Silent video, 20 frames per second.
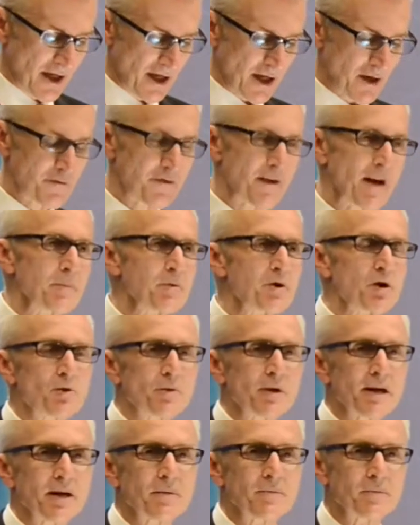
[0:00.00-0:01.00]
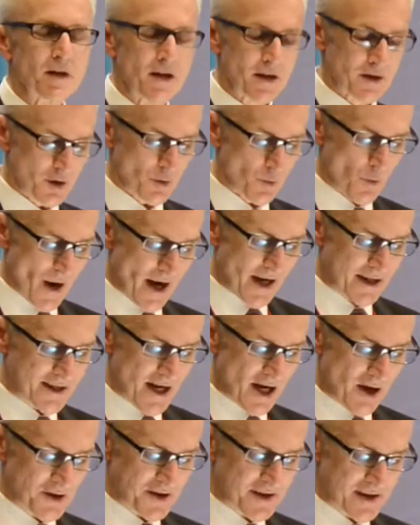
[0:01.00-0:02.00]
In February, the White
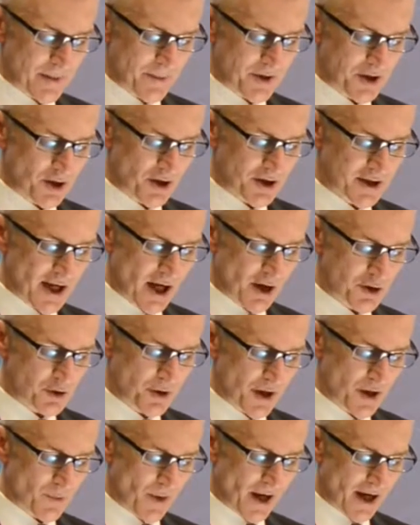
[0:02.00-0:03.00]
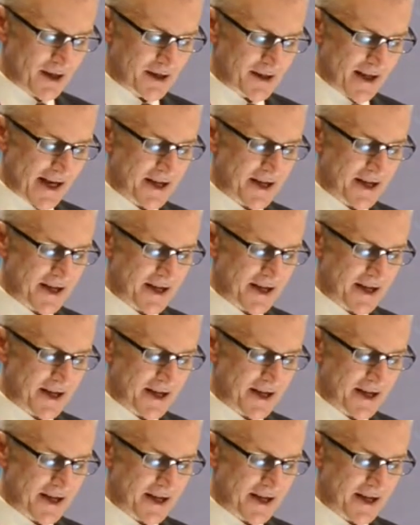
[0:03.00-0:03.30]
House Summit on Countering Violent